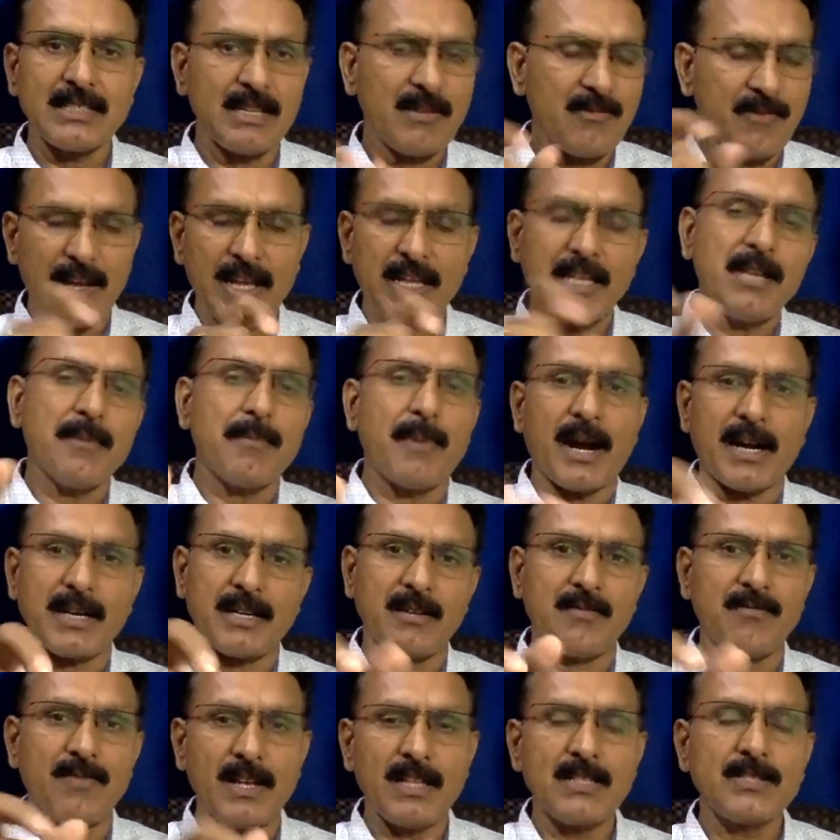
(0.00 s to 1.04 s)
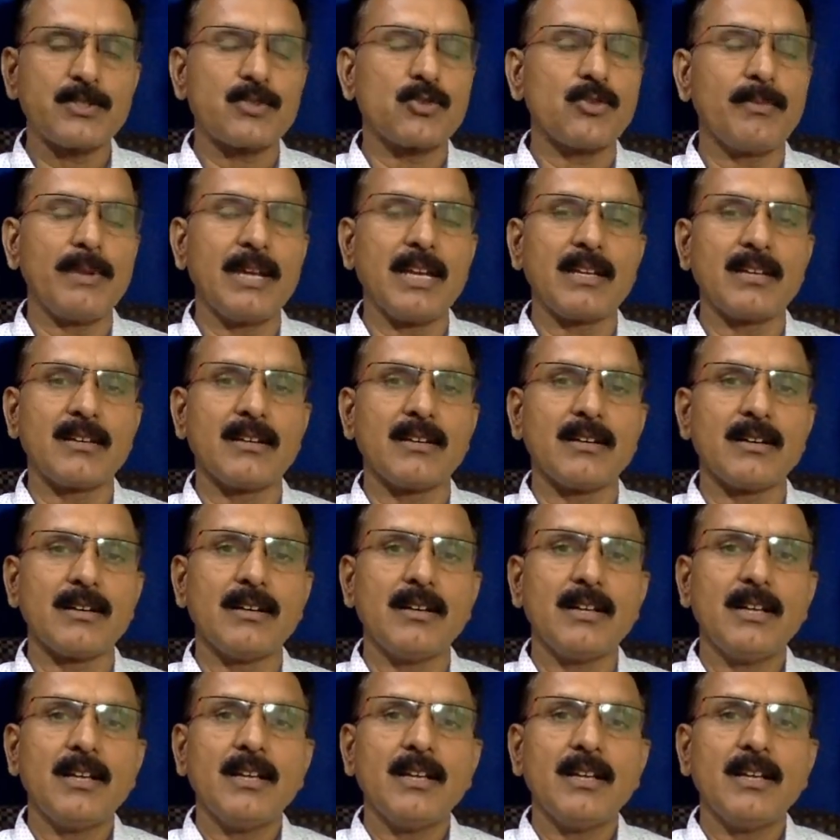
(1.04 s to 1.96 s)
if any party fails to make a